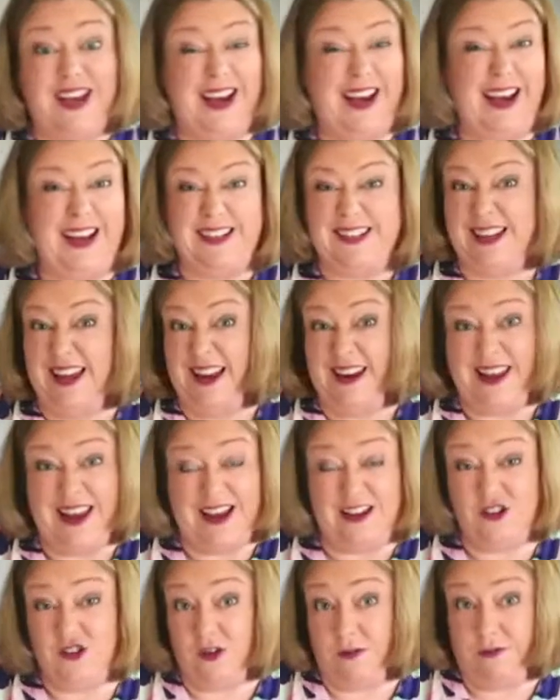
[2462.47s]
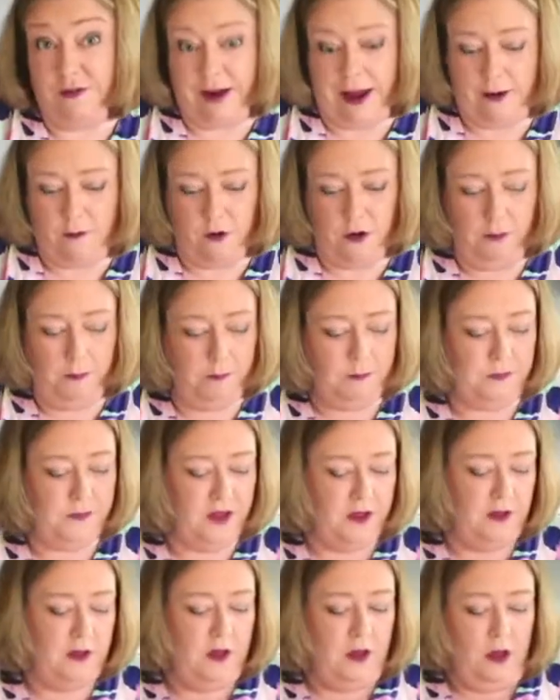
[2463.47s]
add any extra flour
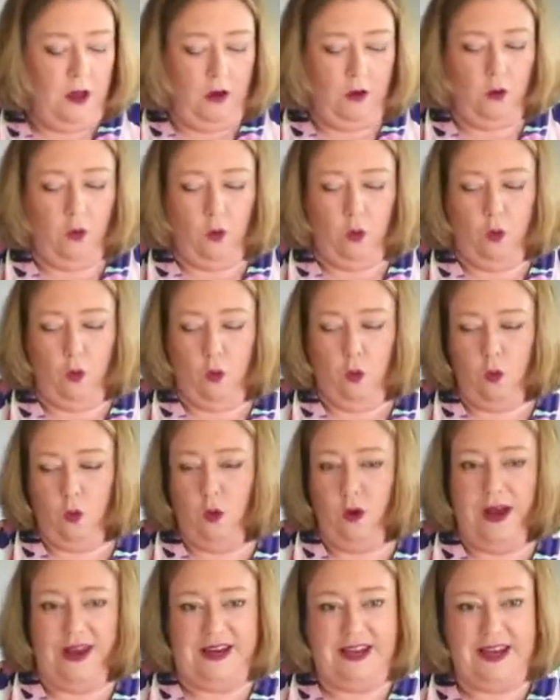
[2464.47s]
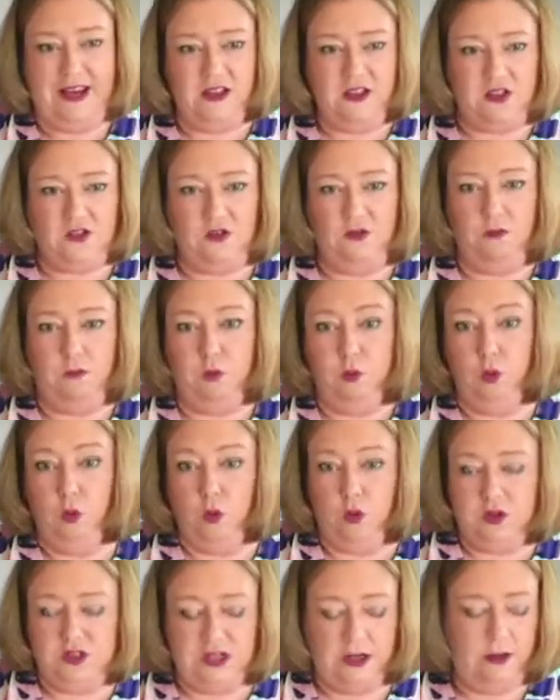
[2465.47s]
or any extra
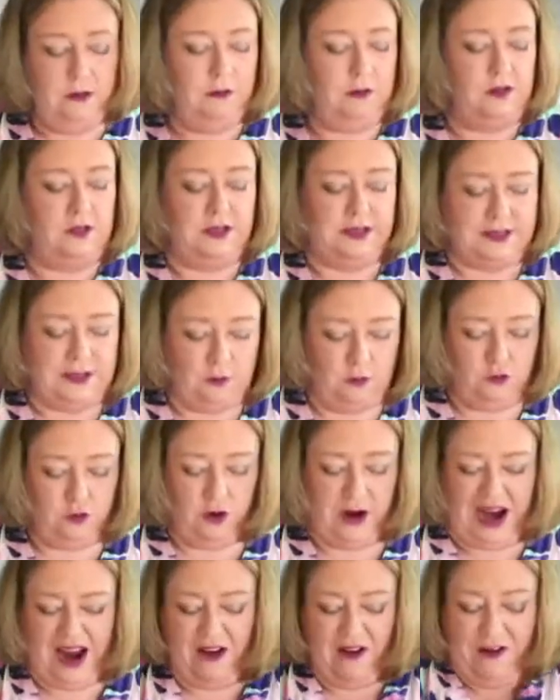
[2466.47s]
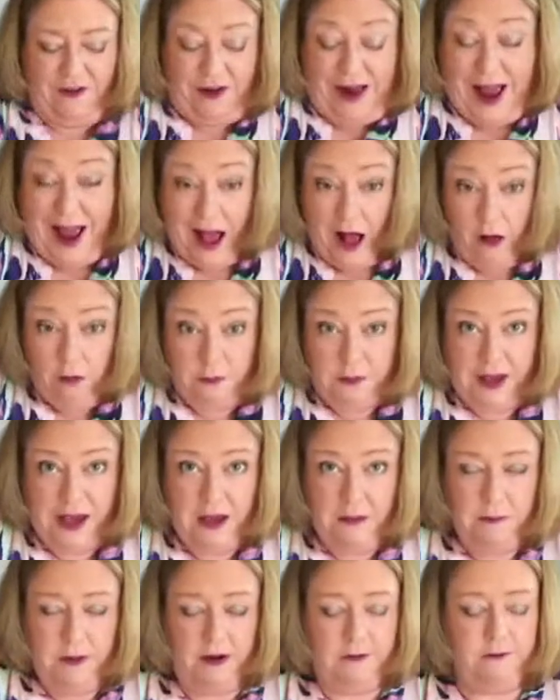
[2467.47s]
water, because it will dry out. It'll help
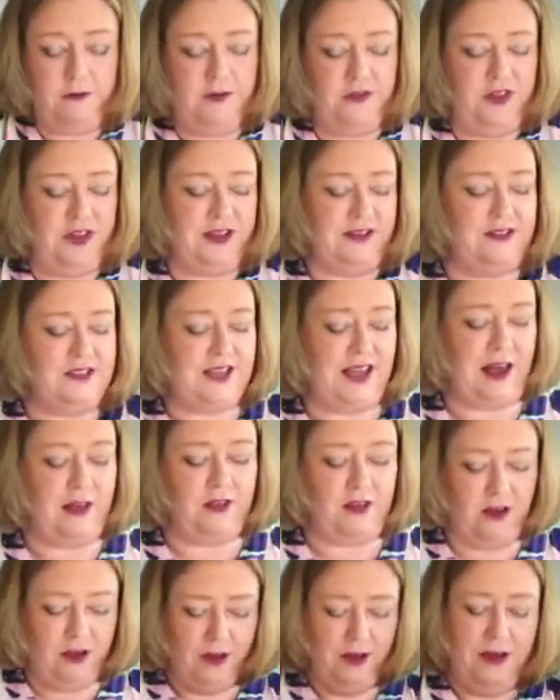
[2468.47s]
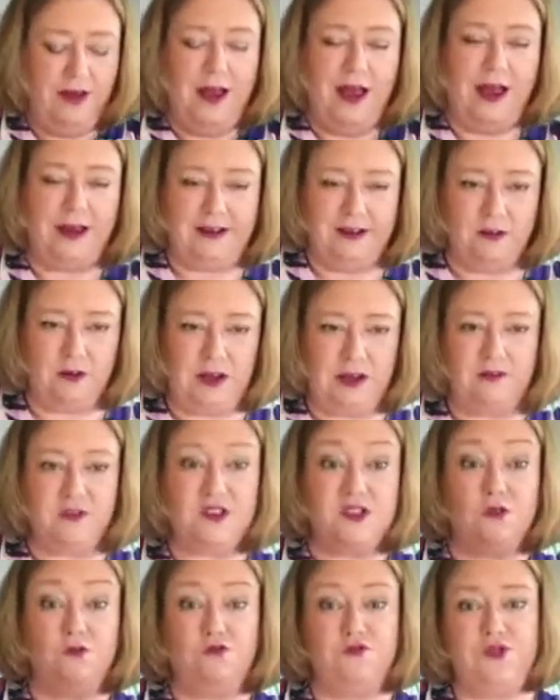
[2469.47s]
keep everything together and it'll give
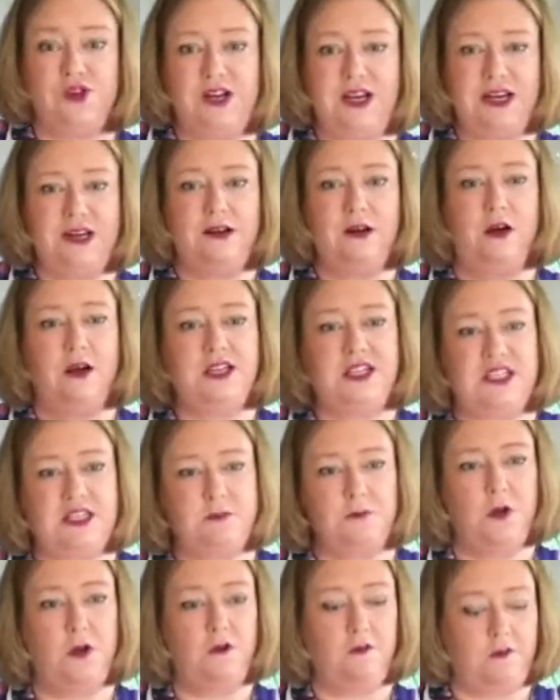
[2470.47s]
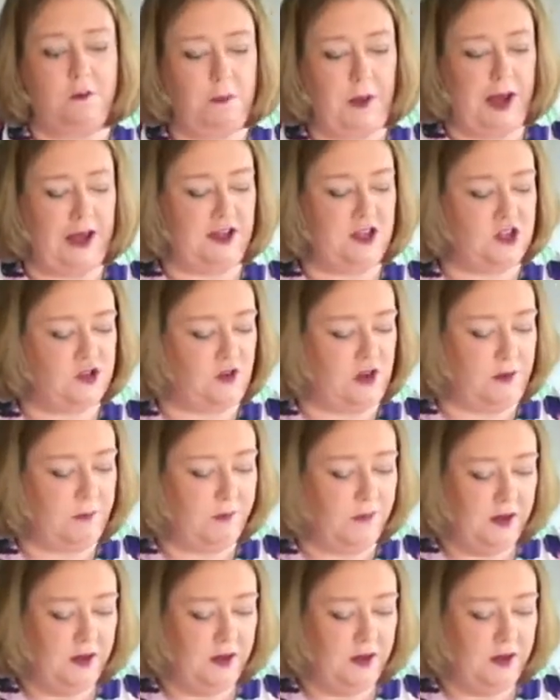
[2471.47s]
us a really nice smooth pastry.